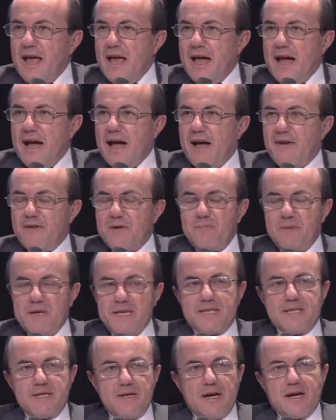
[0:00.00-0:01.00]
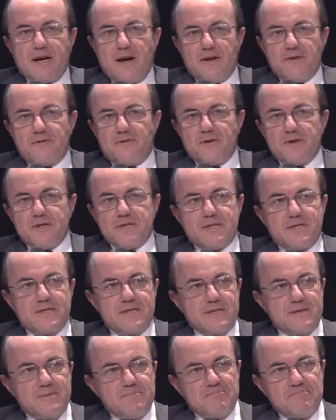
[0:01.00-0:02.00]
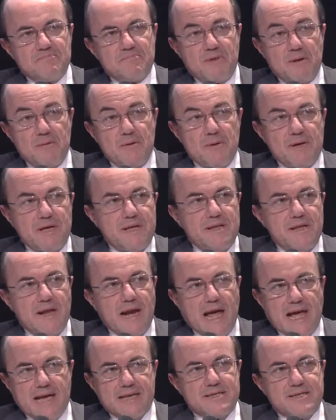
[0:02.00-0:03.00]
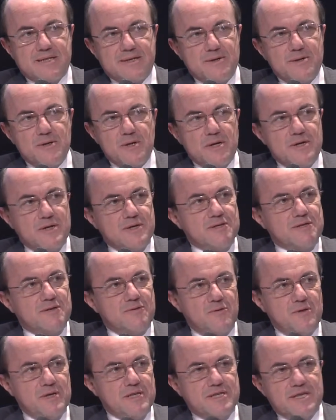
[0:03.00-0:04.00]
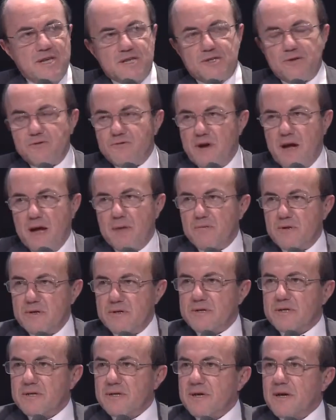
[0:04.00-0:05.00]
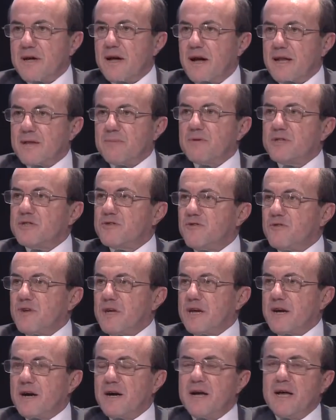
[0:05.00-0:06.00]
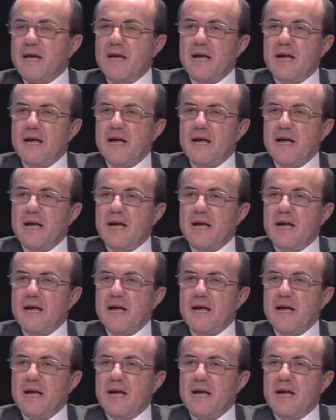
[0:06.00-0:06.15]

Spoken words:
I haven't been to a conference probably in the last 2 years with such a vibrant atmosphere.